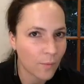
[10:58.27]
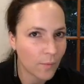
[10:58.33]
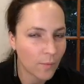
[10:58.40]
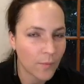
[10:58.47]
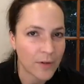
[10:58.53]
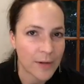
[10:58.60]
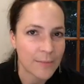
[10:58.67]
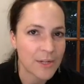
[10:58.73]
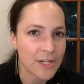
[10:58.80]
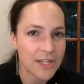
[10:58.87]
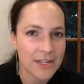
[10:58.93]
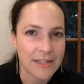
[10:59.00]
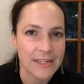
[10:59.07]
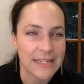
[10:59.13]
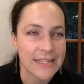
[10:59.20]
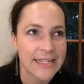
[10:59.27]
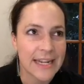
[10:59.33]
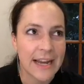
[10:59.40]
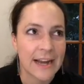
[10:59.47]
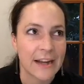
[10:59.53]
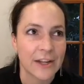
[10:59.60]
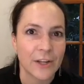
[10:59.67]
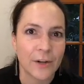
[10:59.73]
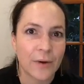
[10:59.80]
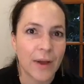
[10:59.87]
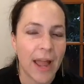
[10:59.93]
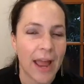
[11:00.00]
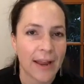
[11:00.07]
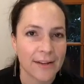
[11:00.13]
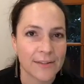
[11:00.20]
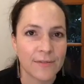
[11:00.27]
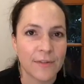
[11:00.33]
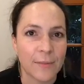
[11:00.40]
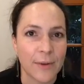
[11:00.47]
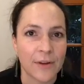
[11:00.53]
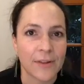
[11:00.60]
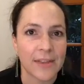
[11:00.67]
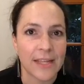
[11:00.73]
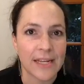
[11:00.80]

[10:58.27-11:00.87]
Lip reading: what I mentioned, it has female in the